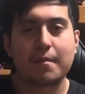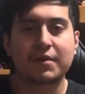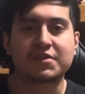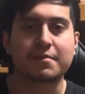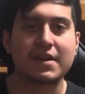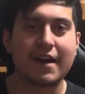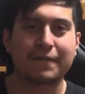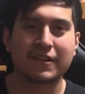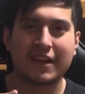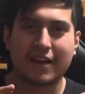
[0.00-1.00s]
But to me, I
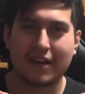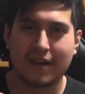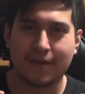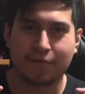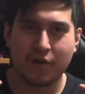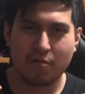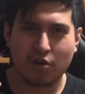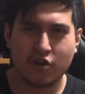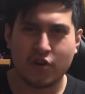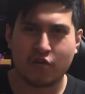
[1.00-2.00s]
feel like if we
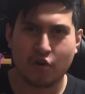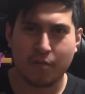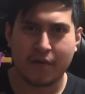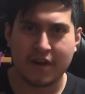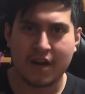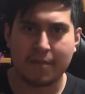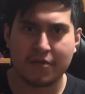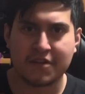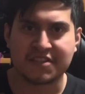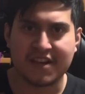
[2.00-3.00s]
were to incorporate a couple
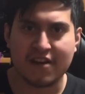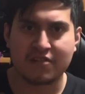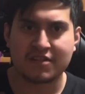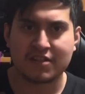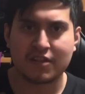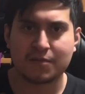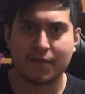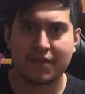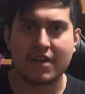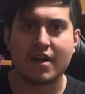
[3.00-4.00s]
of the scares into this
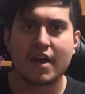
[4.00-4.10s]
movie,